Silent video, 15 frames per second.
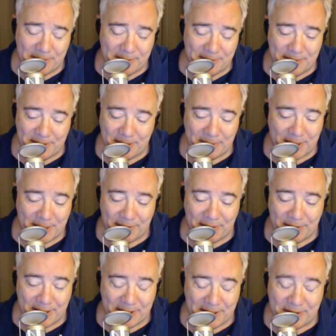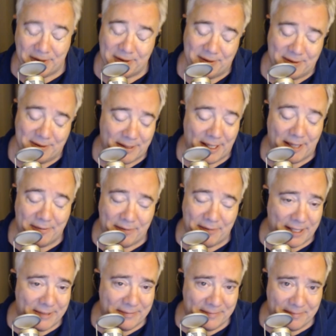mm-hmm. or whatever it is. Okay,
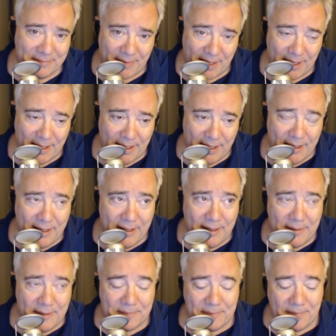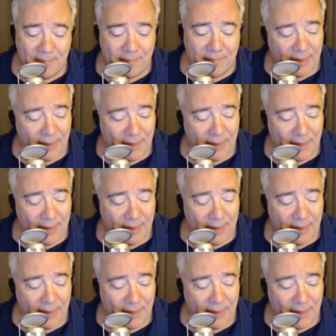fine. Yeah, there's Zen three. I think they've